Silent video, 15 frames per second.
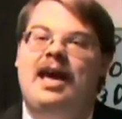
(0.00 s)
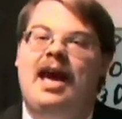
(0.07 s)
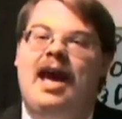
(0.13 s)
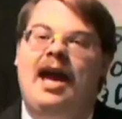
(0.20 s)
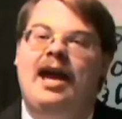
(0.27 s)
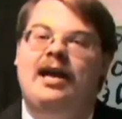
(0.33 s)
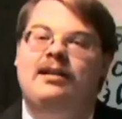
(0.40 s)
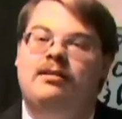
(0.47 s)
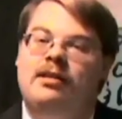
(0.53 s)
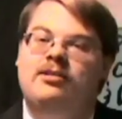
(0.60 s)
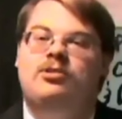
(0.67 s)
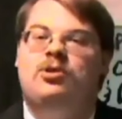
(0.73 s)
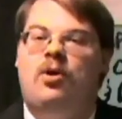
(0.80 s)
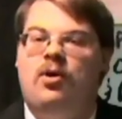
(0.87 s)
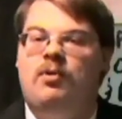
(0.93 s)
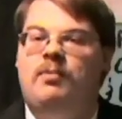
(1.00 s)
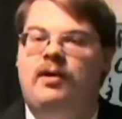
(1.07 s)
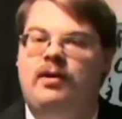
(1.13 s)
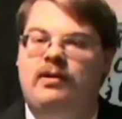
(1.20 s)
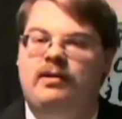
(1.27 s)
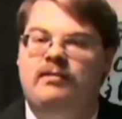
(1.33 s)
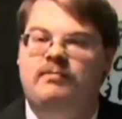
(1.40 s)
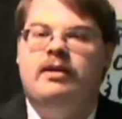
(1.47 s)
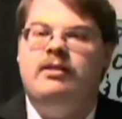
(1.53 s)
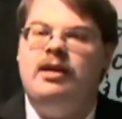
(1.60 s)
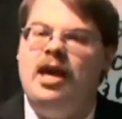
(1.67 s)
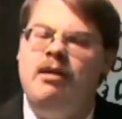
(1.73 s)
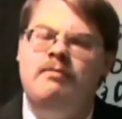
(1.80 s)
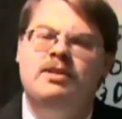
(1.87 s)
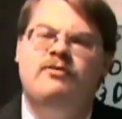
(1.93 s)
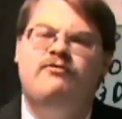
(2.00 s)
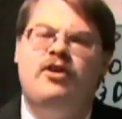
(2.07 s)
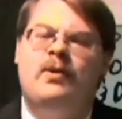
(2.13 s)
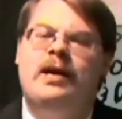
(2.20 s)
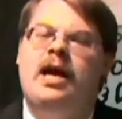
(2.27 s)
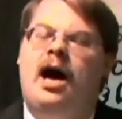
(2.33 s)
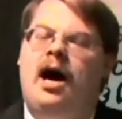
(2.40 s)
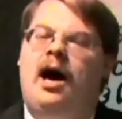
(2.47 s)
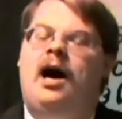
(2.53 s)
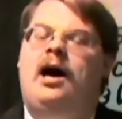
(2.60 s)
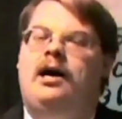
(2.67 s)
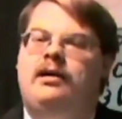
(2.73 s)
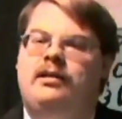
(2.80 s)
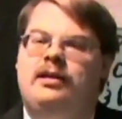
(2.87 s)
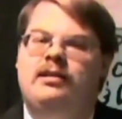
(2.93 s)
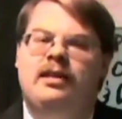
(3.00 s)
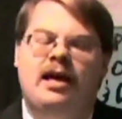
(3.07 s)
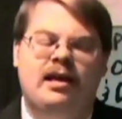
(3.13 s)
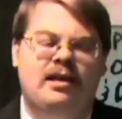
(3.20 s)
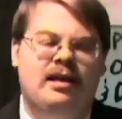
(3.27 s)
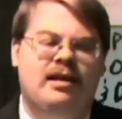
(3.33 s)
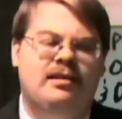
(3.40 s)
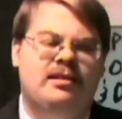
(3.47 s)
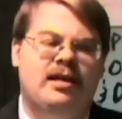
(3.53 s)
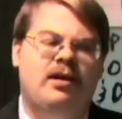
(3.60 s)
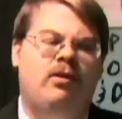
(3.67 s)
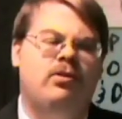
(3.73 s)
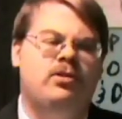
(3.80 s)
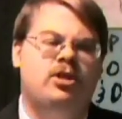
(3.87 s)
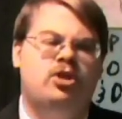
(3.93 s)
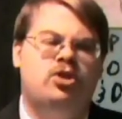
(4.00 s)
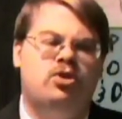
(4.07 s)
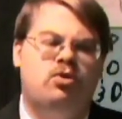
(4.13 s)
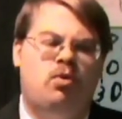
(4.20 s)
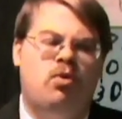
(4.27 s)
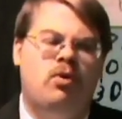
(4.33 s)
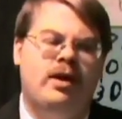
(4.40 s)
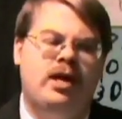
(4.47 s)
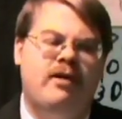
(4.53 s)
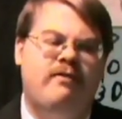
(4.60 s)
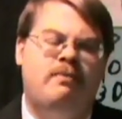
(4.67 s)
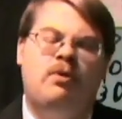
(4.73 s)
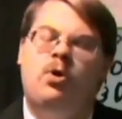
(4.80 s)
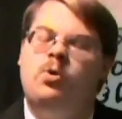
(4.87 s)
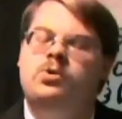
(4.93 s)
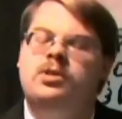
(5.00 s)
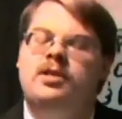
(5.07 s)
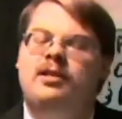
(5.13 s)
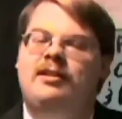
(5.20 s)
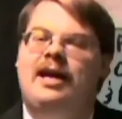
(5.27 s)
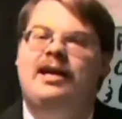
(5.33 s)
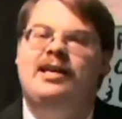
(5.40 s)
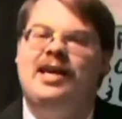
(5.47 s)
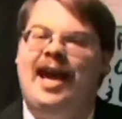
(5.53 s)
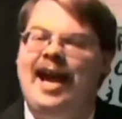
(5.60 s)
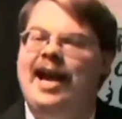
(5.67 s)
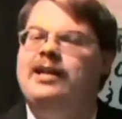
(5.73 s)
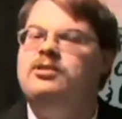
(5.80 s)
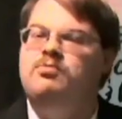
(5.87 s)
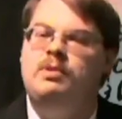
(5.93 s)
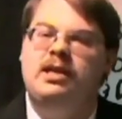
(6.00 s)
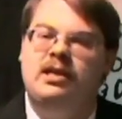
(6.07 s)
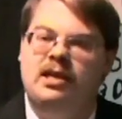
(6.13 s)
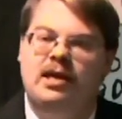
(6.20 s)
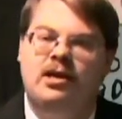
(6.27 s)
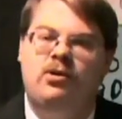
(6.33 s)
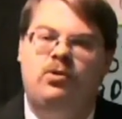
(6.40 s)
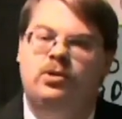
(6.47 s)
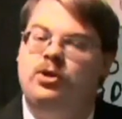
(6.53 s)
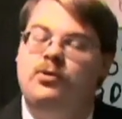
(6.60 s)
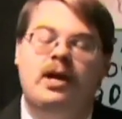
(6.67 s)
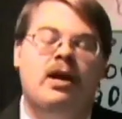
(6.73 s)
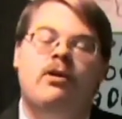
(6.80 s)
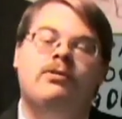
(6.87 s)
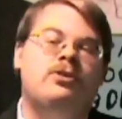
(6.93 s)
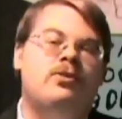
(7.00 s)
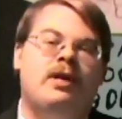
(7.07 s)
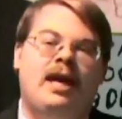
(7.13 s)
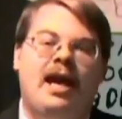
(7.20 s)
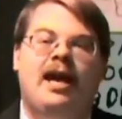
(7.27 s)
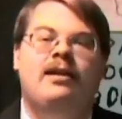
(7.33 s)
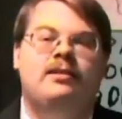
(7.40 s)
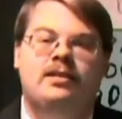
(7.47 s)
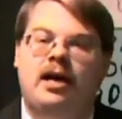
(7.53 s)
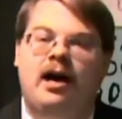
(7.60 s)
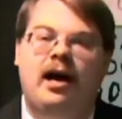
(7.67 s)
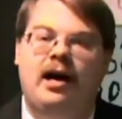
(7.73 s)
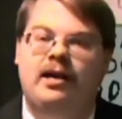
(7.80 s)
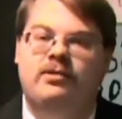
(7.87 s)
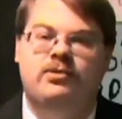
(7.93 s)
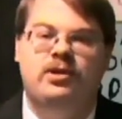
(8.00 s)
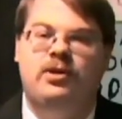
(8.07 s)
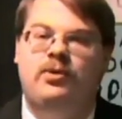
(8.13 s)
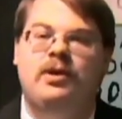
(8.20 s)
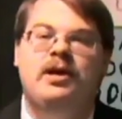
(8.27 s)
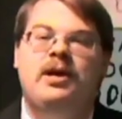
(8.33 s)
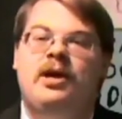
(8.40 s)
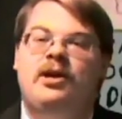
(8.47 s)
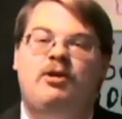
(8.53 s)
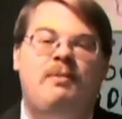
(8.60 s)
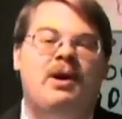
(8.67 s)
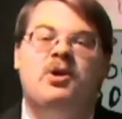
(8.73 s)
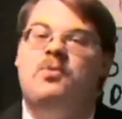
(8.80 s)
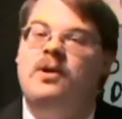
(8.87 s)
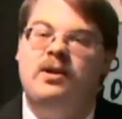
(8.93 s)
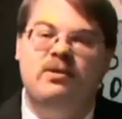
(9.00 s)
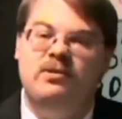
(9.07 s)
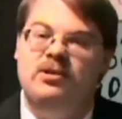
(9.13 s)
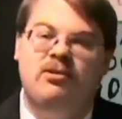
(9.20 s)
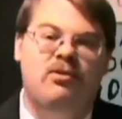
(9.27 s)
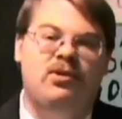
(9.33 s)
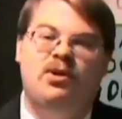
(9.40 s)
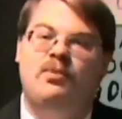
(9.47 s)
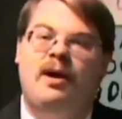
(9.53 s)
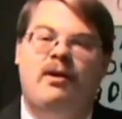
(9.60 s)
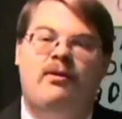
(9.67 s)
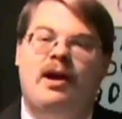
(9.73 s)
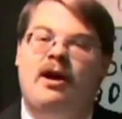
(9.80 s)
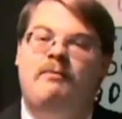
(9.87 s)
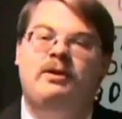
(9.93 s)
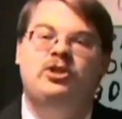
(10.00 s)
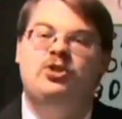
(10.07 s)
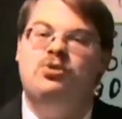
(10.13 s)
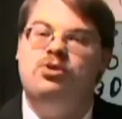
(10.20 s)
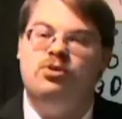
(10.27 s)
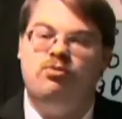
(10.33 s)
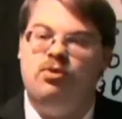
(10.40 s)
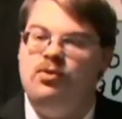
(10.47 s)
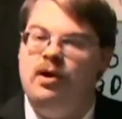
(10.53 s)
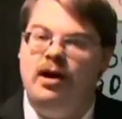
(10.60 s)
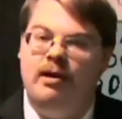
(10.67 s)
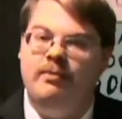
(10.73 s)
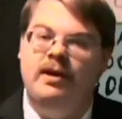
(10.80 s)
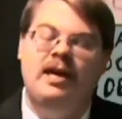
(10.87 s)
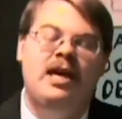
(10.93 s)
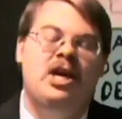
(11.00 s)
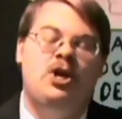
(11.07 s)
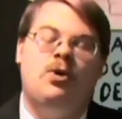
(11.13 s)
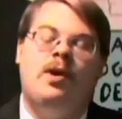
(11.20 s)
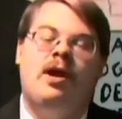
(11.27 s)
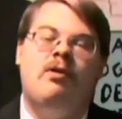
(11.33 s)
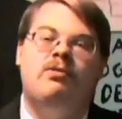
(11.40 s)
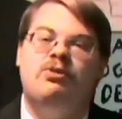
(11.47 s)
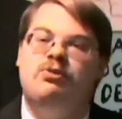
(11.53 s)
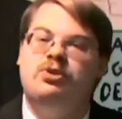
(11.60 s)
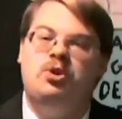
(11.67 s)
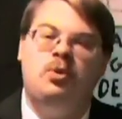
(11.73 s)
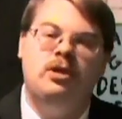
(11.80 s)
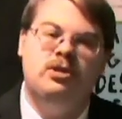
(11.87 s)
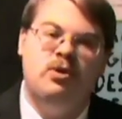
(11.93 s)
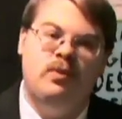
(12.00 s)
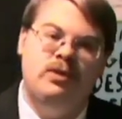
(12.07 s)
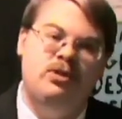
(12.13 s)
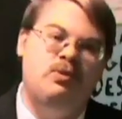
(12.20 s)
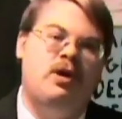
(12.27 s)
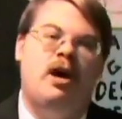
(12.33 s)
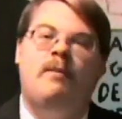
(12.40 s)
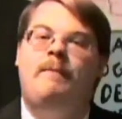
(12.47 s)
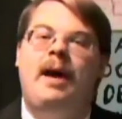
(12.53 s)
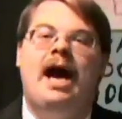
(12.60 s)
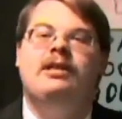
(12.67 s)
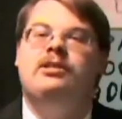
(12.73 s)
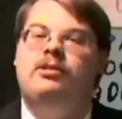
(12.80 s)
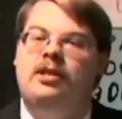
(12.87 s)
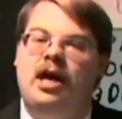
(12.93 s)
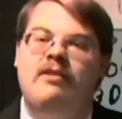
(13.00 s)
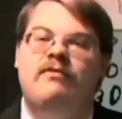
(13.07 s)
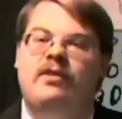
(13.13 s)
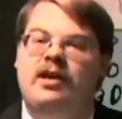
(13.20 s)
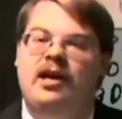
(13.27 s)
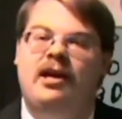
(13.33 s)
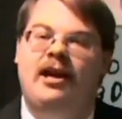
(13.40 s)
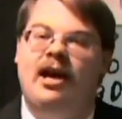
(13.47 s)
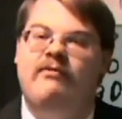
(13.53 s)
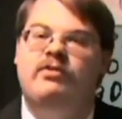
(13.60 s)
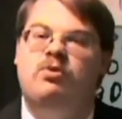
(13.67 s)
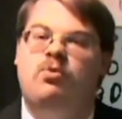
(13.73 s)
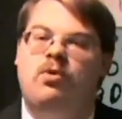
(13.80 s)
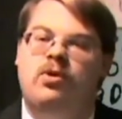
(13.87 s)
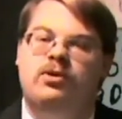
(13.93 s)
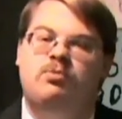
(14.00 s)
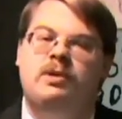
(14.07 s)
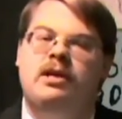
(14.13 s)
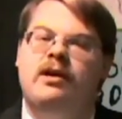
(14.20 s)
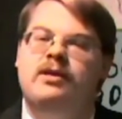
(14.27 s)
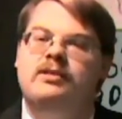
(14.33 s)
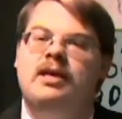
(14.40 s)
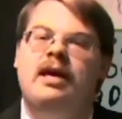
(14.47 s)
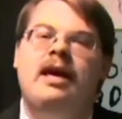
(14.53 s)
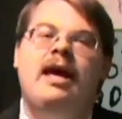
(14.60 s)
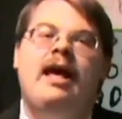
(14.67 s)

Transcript: and let's talk about it. The game is very odd in that it tells the story of a person that can't be killed. Your character can't die, so no matter what you do, no matter how much you screw up, your character is always going to come back to life again afterwards, because